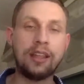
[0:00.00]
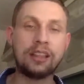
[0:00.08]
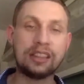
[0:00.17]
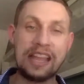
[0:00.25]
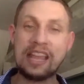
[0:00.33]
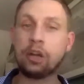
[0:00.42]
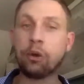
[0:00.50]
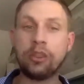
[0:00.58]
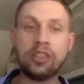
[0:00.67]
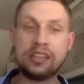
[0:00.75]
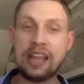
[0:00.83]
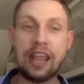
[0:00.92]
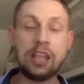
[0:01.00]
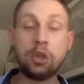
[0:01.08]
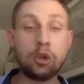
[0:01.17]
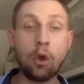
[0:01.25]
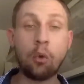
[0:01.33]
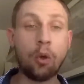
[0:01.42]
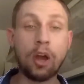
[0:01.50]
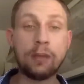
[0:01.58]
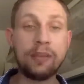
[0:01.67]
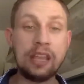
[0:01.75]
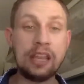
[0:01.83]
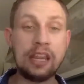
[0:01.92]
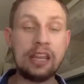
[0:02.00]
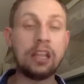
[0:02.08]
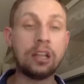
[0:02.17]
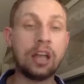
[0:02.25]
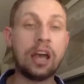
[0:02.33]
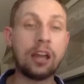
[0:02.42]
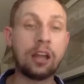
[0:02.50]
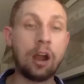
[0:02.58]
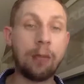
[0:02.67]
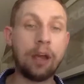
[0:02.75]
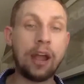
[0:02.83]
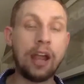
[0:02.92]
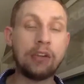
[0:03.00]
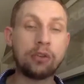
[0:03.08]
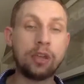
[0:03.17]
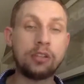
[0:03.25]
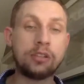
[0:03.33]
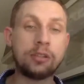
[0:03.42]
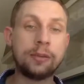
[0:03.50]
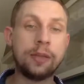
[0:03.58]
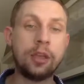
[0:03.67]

later in the day, you don't want to be eating a lot of carbohydrates.